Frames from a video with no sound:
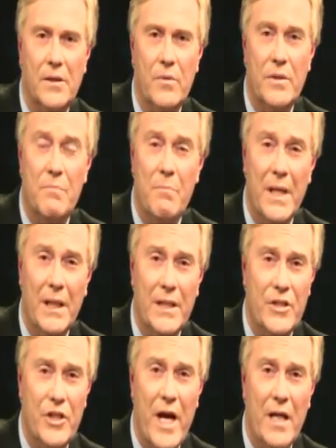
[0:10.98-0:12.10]
who is mentally
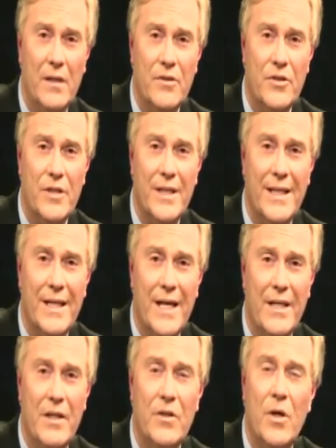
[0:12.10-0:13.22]
challenged
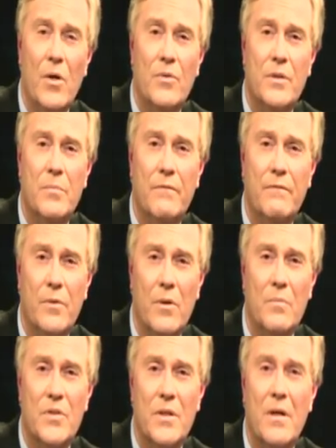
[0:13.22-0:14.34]
and then goes and
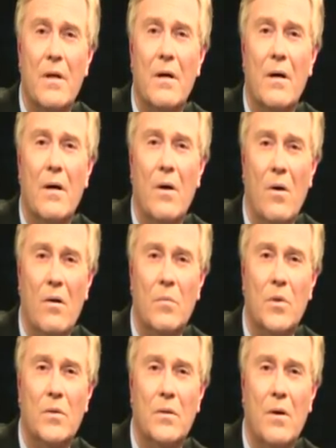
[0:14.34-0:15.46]
performs a
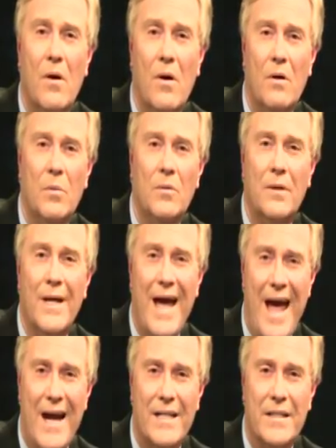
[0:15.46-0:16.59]
horrible, horrible
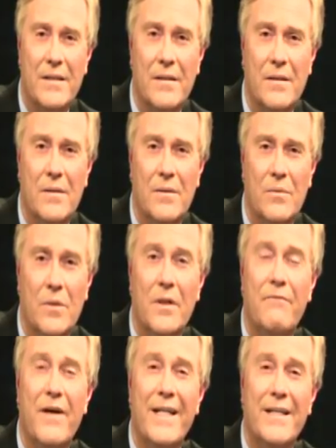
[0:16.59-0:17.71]
act? We're going
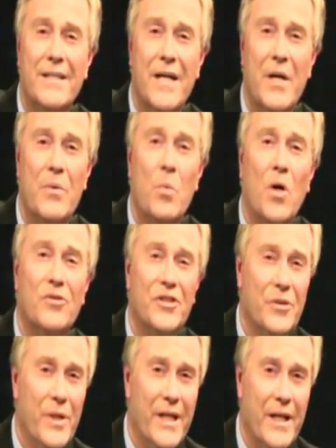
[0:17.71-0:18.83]
to find out tonight with Walt
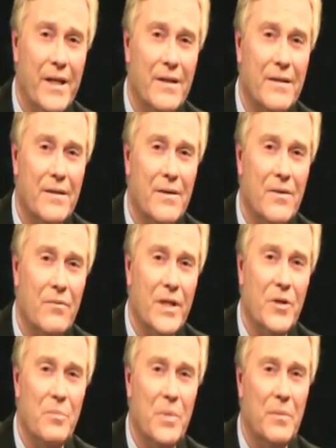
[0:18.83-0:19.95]
Stawicki,
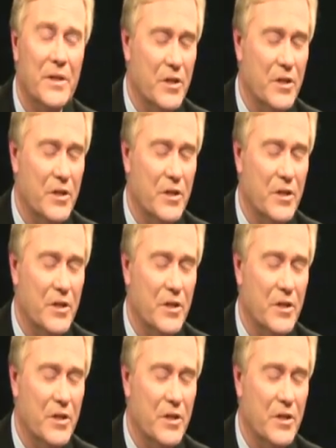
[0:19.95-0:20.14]
writer on Public